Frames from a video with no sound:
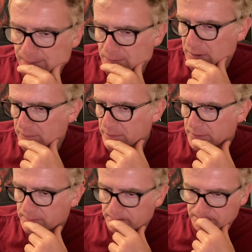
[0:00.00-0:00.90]

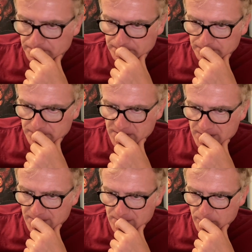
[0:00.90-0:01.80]
Trevor
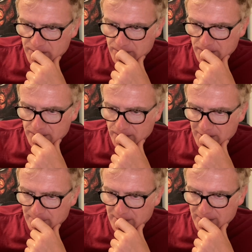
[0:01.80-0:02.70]
says, we started
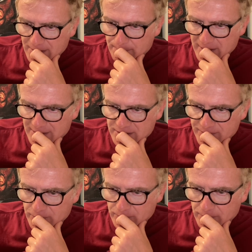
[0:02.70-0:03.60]
talking about it at Batten's
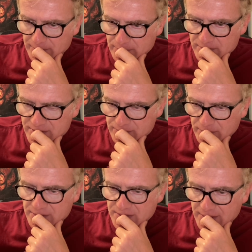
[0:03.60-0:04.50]
funeral. He was
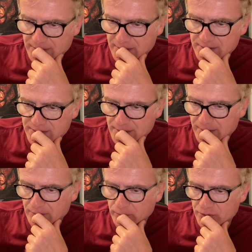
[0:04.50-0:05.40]
really sick then,
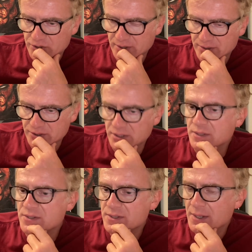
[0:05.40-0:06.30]
stuck in a wheelchair.
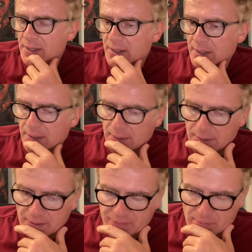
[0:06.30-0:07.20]
Jeez.
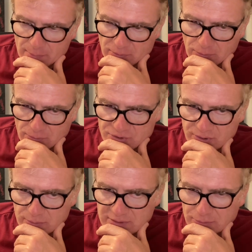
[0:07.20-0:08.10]
If I remember
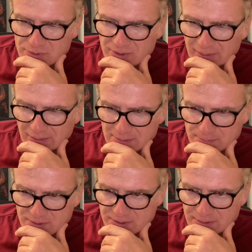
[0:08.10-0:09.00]
also, he was losing
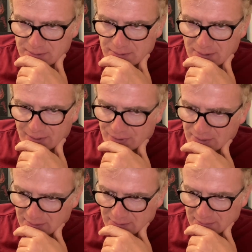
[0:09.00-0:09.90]
limbs, I
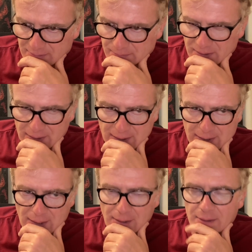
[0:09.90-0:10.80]
think. My
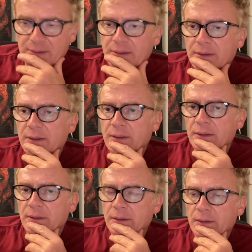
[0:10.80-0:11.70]
God.
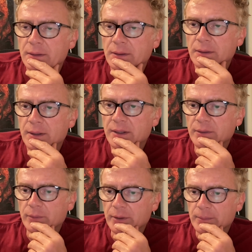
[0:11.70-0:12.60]

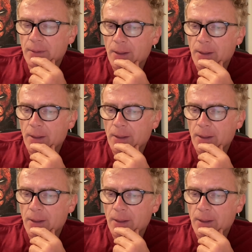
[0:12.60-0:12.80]
Anyway.